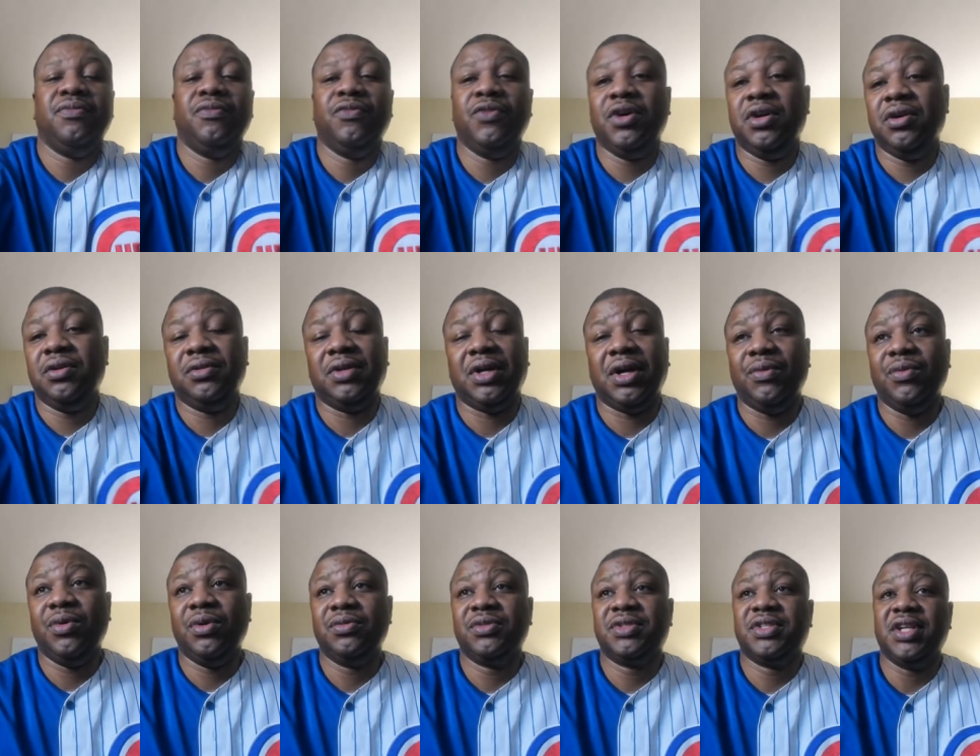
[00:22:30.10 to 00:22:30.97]
Well, I
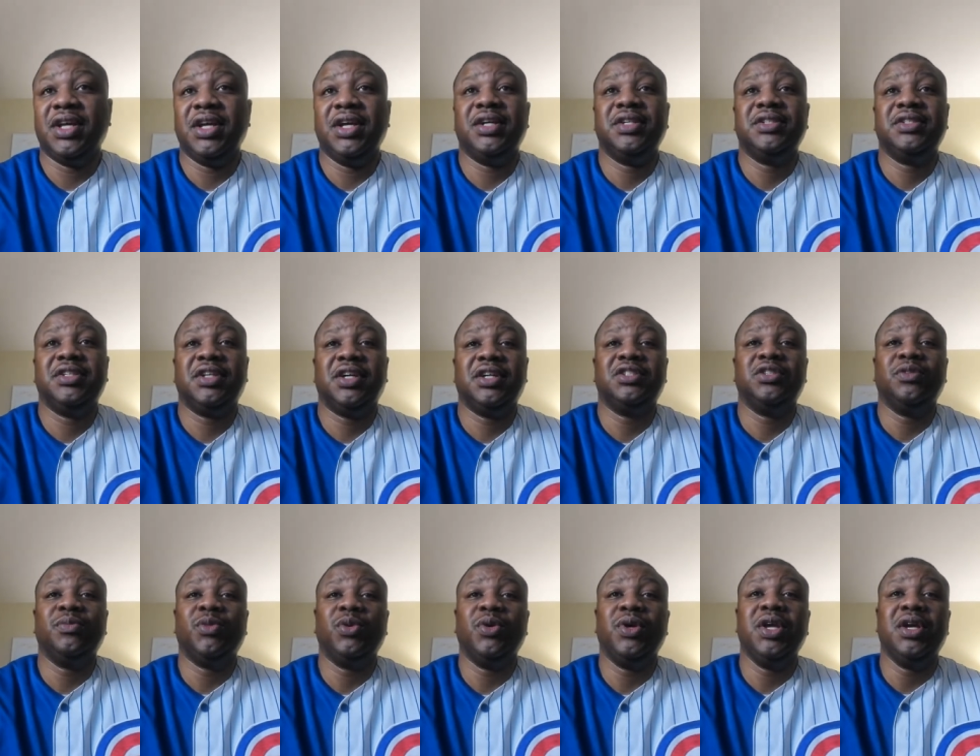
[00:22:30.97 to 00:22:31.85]
won't say
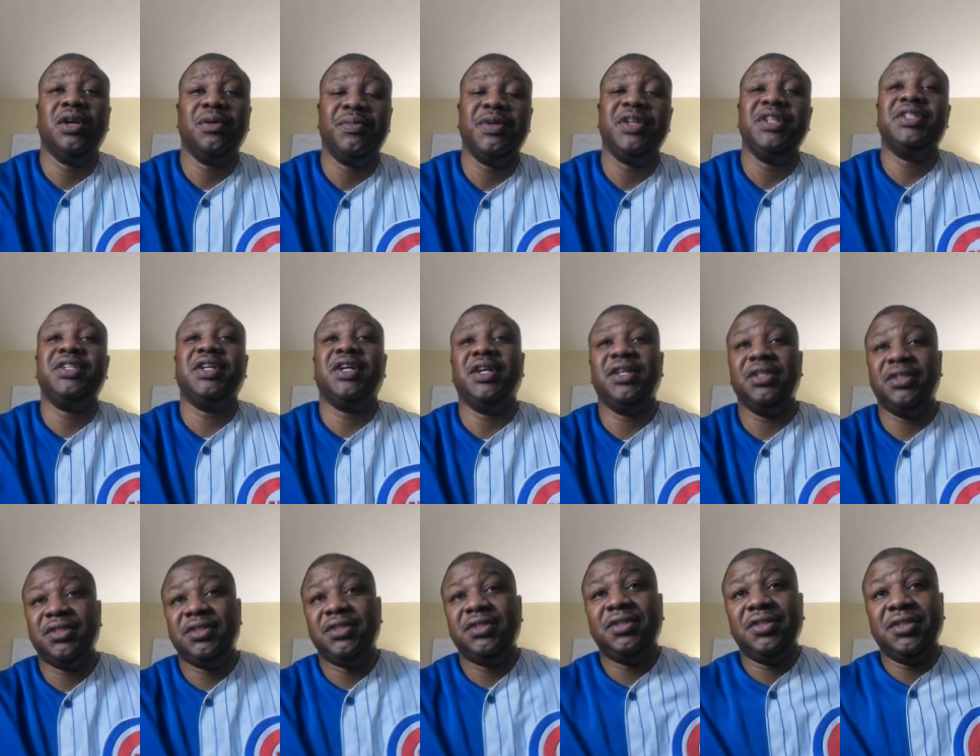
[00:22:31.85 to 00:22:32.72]
untouchable. He could be
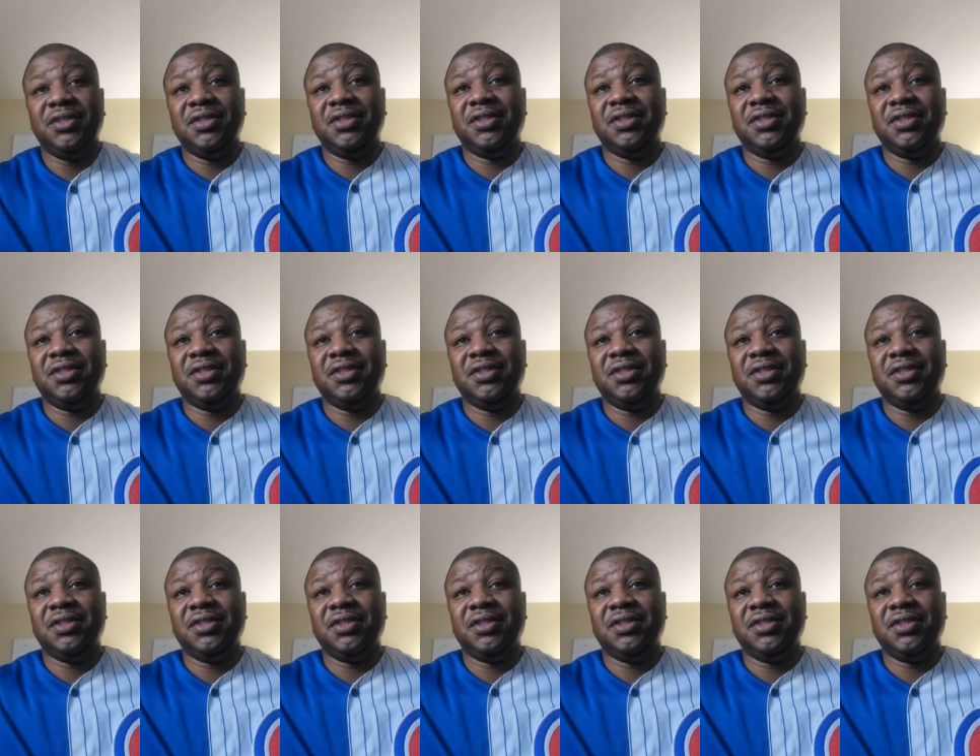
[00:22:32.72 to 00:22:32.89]
touched,